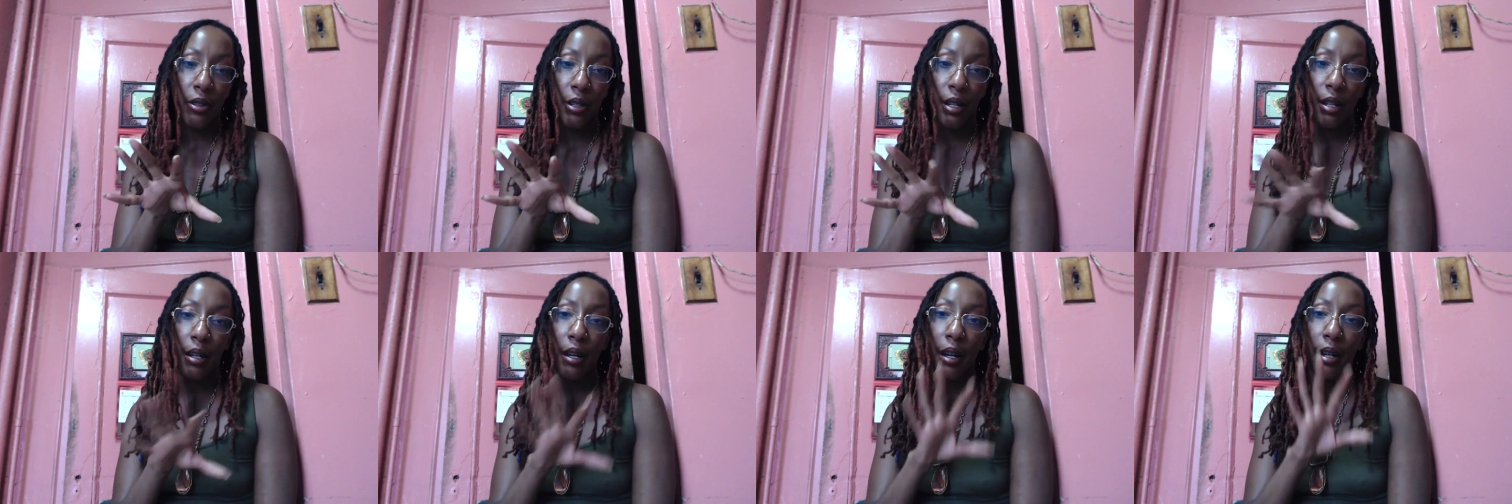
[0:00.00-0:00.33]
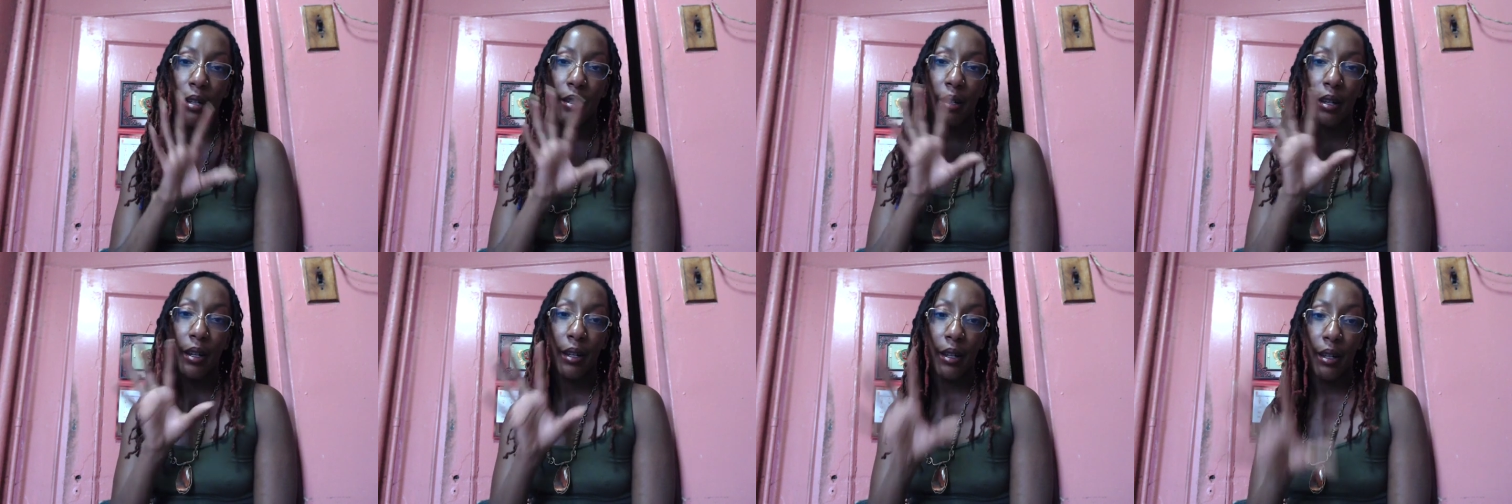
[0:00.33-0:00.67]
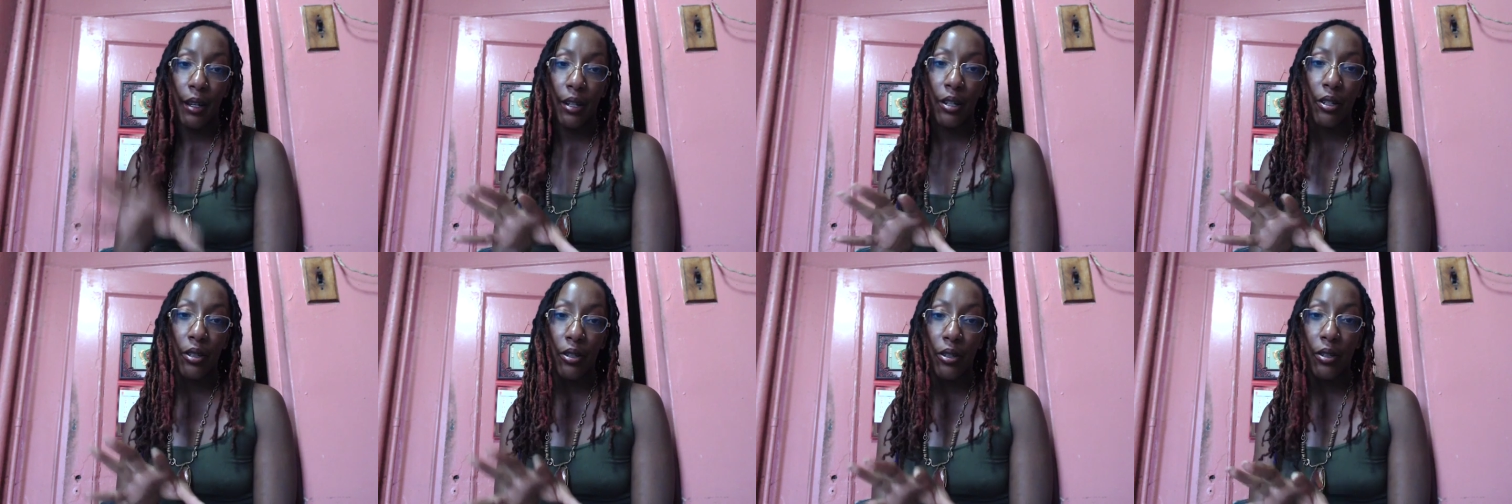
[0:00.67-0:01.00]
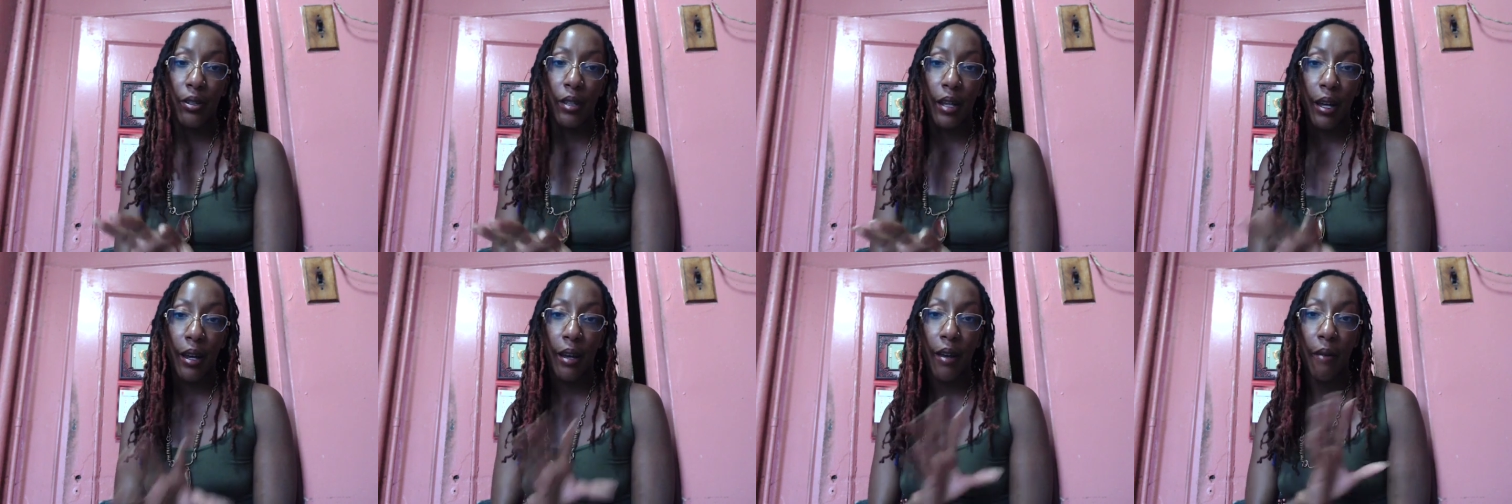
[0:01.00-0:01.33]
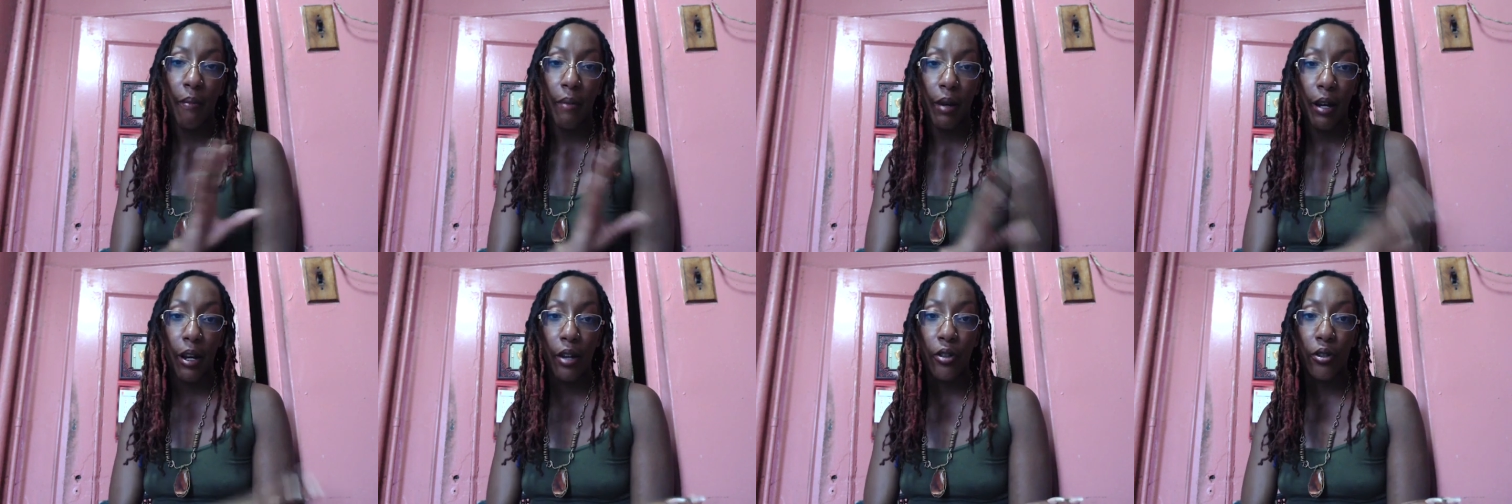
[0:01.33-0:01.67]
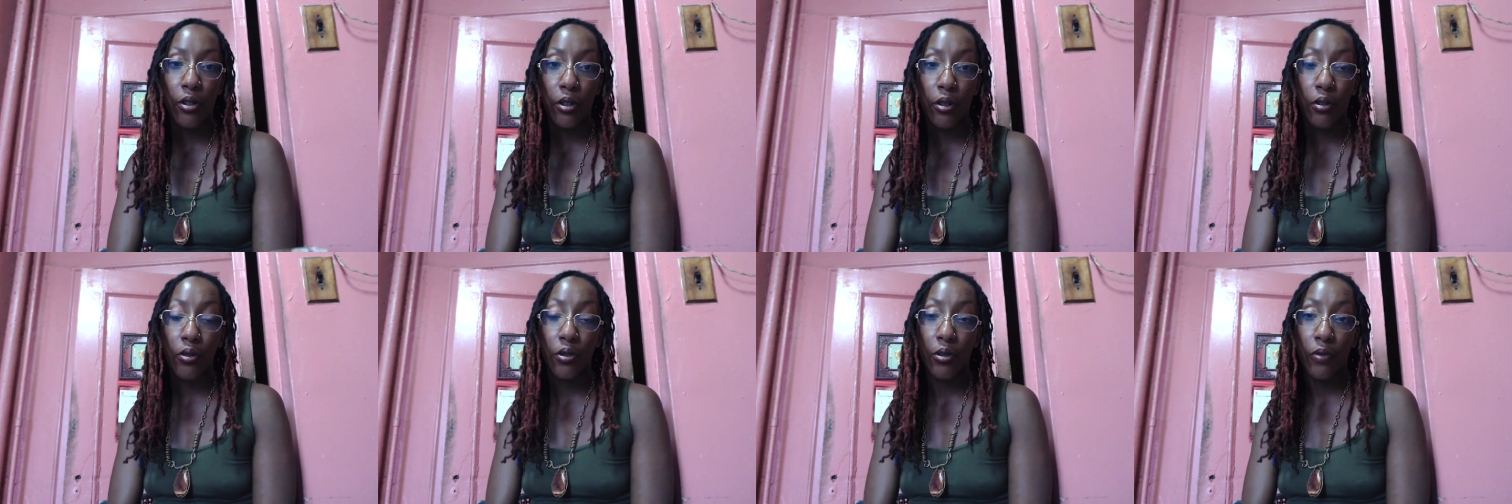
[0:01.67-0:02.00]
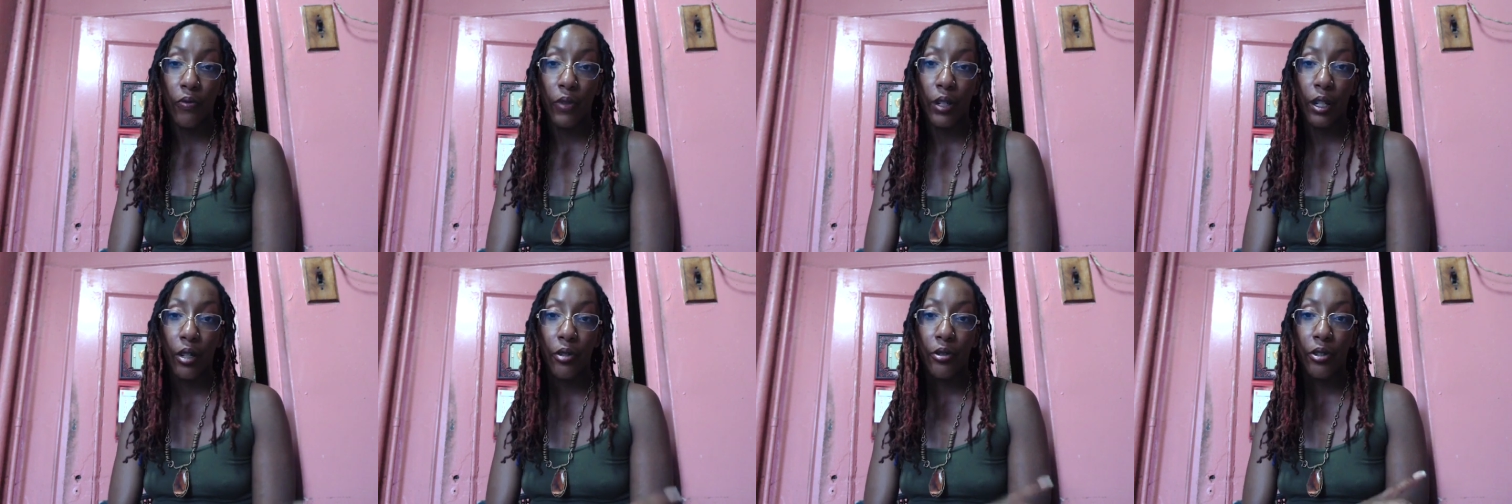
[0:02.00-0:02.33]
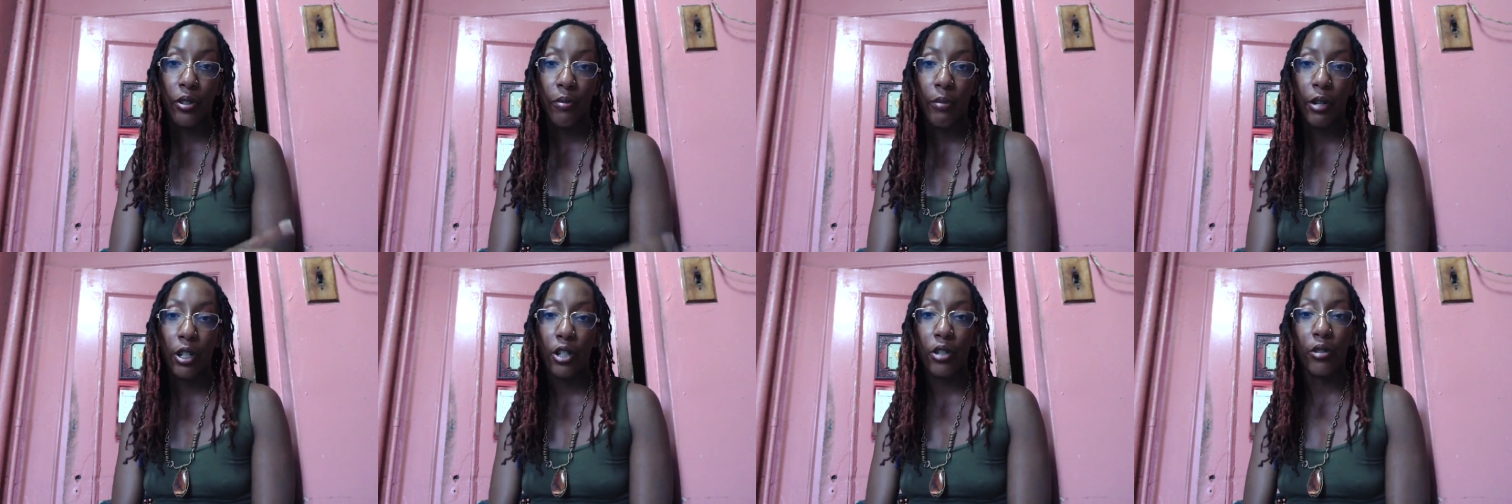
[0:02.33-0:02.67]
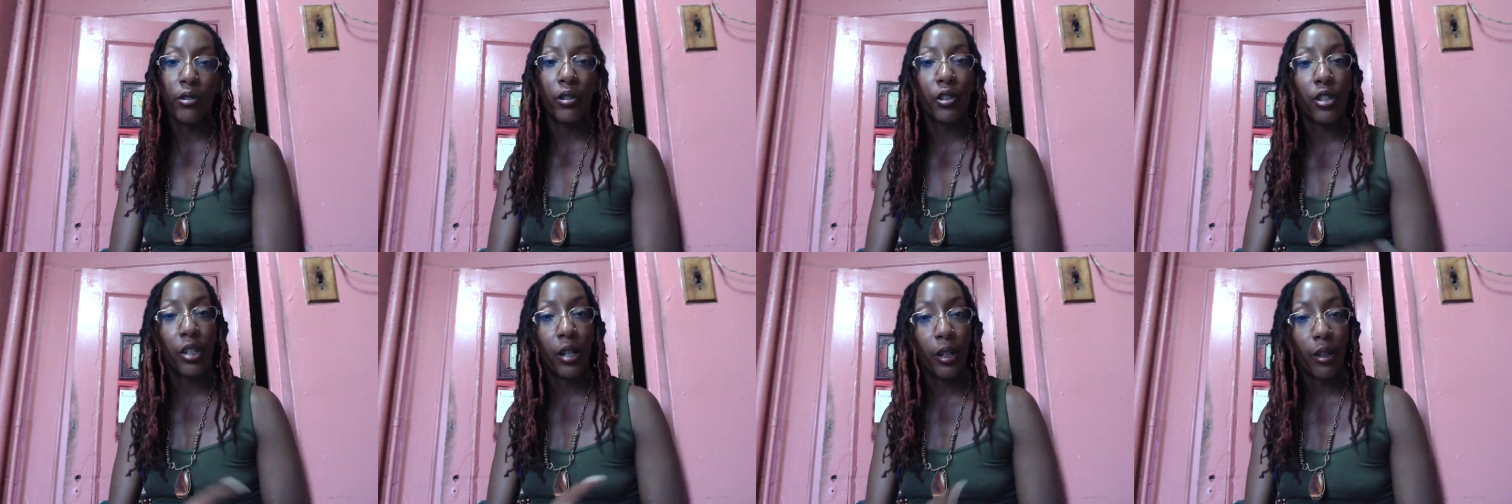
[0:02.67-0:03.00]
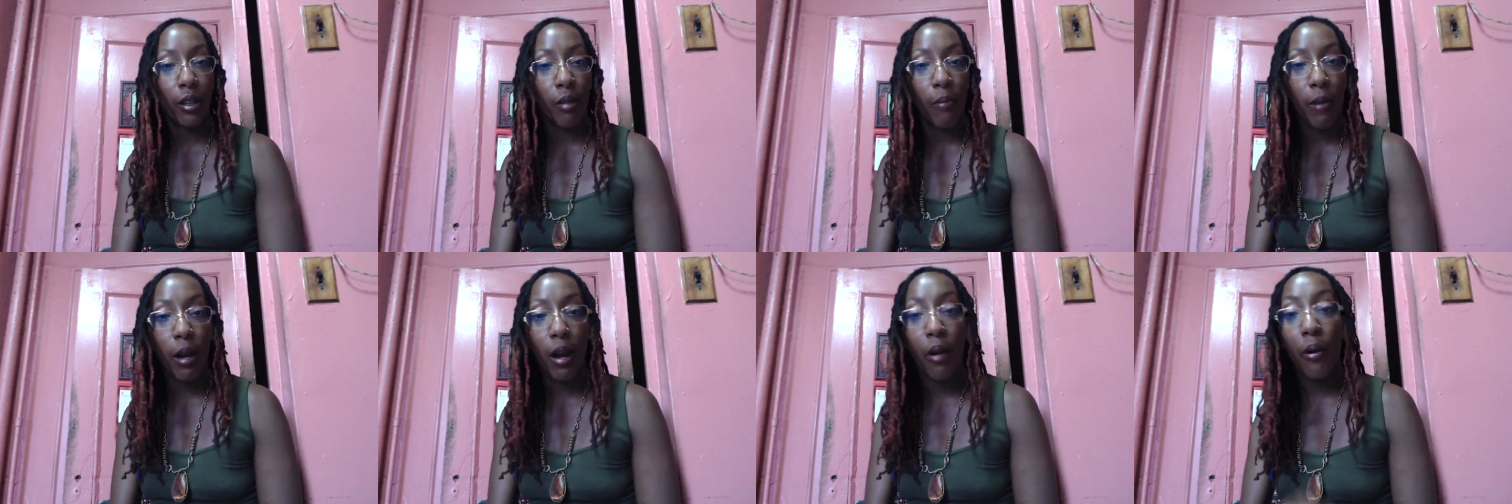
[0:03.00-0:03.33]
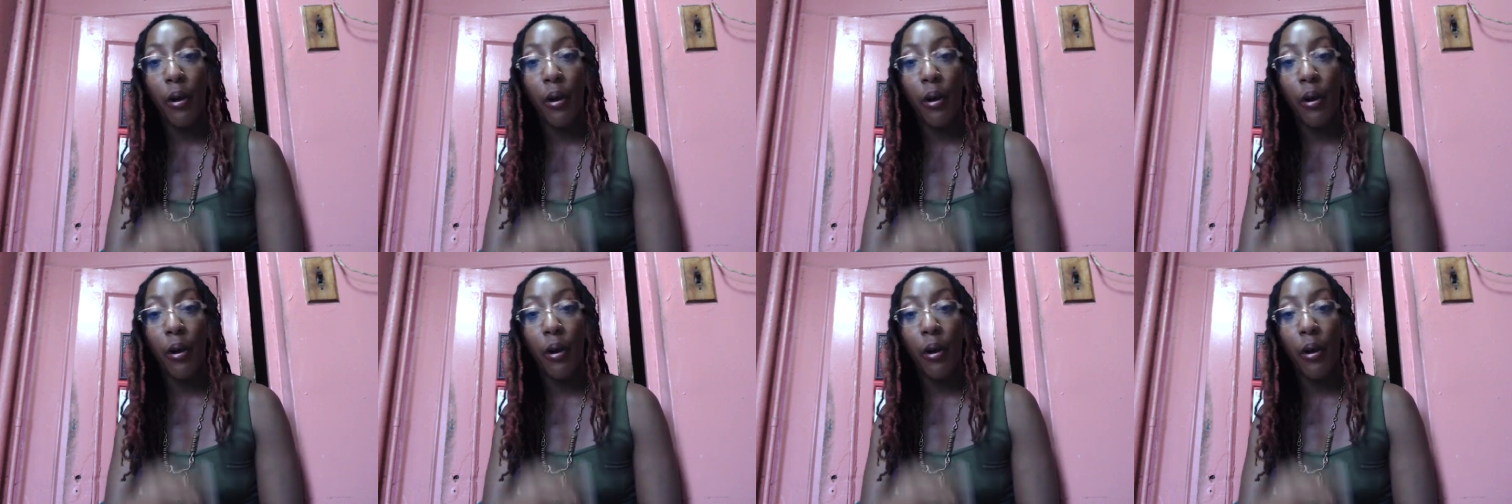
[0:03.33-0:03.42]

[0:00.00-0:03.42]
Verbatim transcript: and I get into that in my other YouTube videos, so make sure you check them out,